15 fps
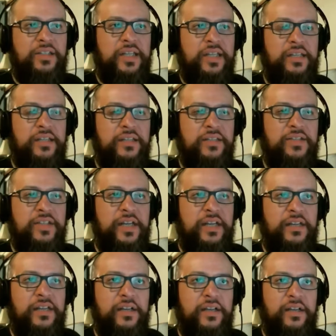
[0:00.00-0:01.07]
they had done this
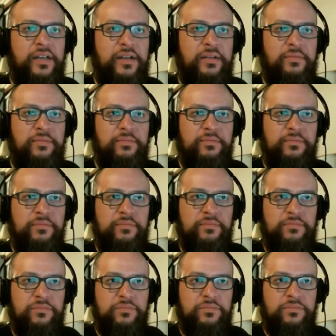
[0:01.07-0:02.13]
on
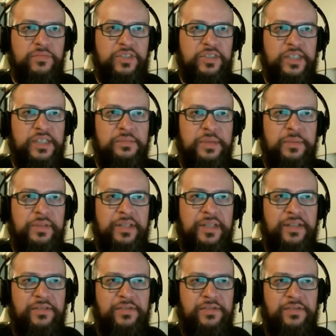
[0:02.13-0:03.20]
Steam, I
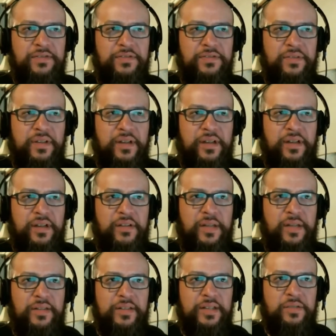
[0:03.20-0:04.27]
believe. I
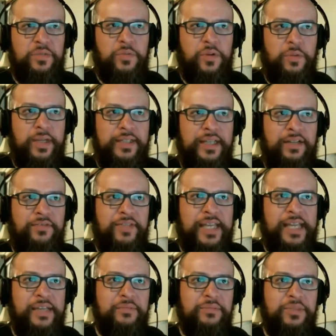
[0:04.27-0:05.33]
think that was more a breakdown of
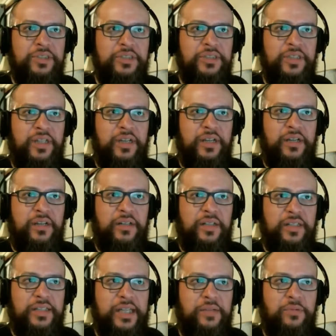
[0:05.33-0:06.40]
games.
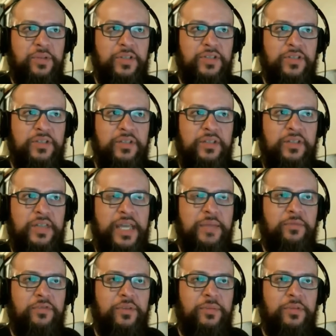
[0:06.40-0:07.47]
That's kind of where this came
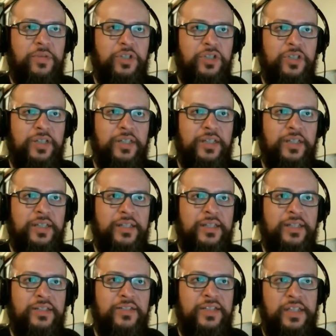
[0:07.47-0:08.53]
from originally. They
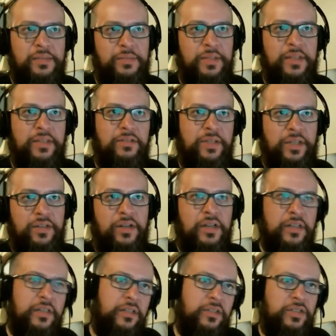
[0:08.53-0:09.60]
did the Steam, and then they're like, all
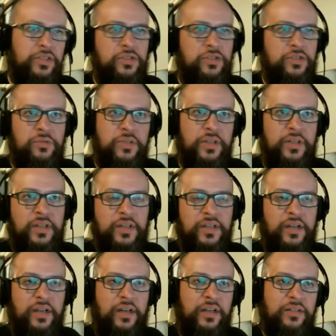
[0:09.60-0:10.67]
right, yeah, let's do
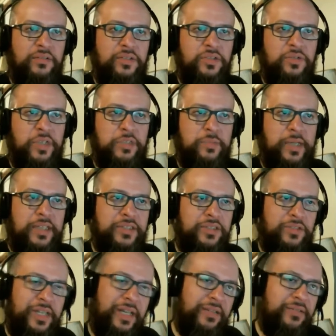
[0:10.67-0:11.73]
Xbox.
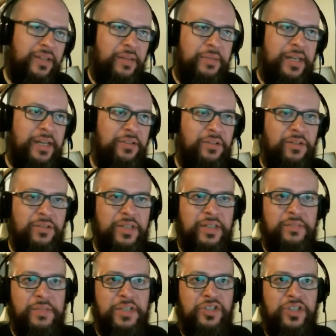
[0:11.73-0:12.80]
So yeah, I mean, I don't know. They
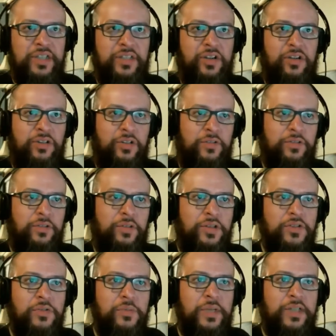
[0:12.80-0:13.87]
didn't mention in the article if they were going
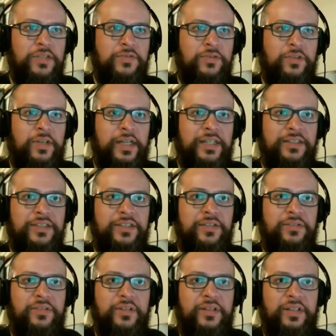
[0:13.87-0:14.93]
to do PS4 or not.
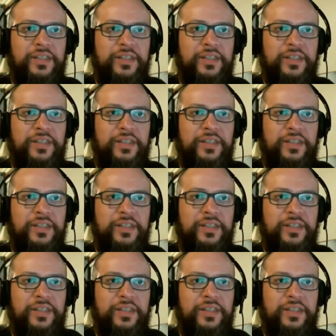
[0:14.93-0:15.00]
So at